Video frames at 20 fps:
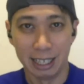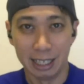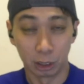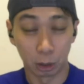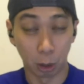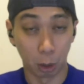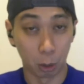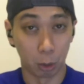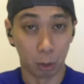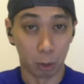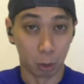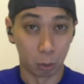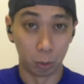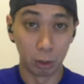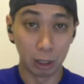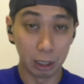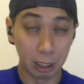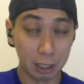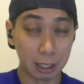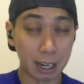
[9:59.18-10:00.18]
So
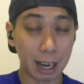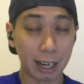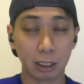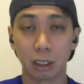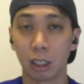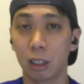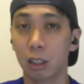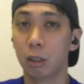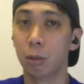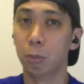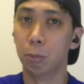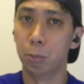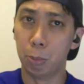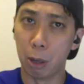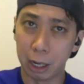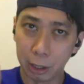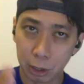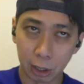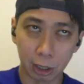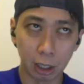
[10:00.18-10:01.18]
really nice
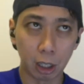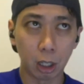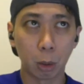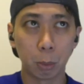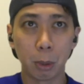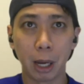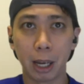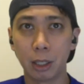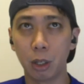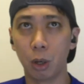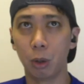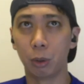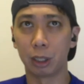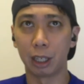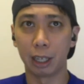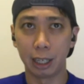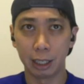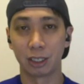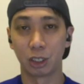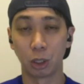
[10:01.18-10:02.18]
budget earbud,
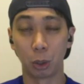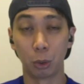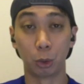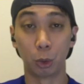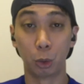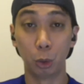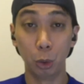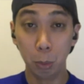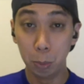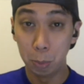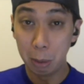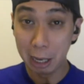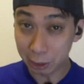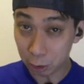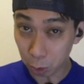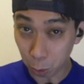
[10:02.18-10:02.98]
okay? So good bass